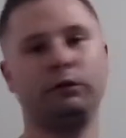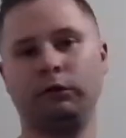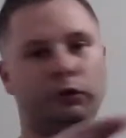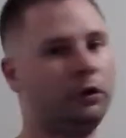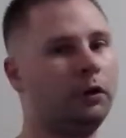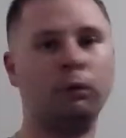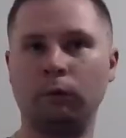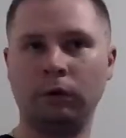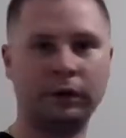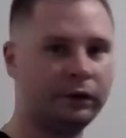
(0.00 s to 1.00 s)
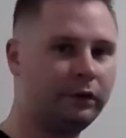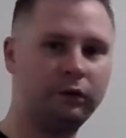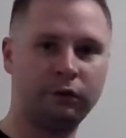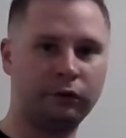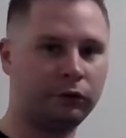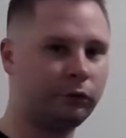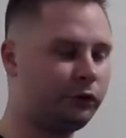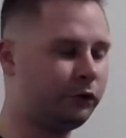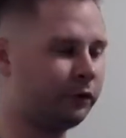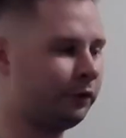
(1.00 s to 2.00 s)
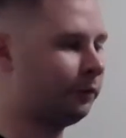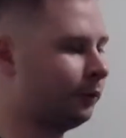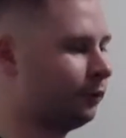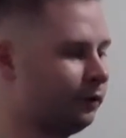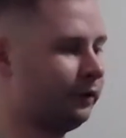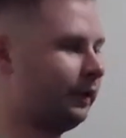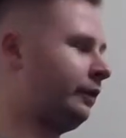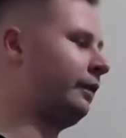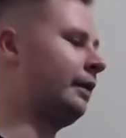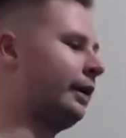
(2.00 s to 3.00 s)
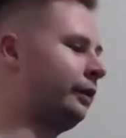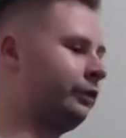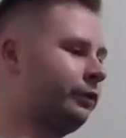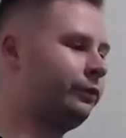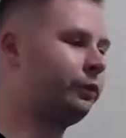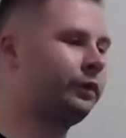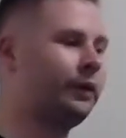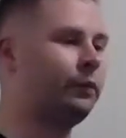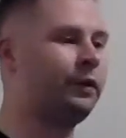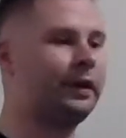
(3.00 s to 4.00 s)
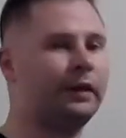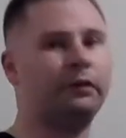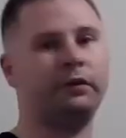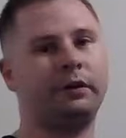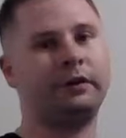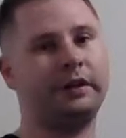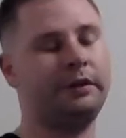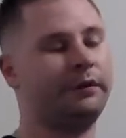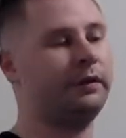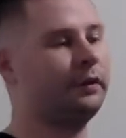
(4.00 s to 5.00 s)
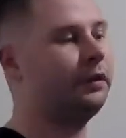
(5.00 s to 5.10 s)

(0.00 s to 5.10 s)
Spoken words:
You don't want to do circular motions. That's not good for it. It will not turn out even.